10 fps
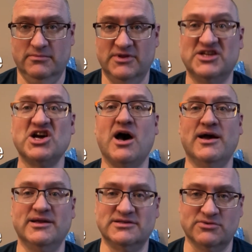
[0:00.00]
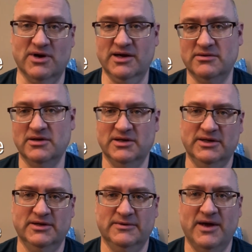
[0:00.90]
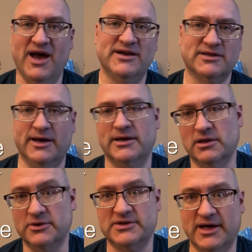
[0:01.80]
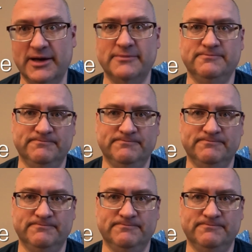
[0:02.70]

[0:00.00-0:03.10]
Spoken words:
the tides, right? High tide, low tide.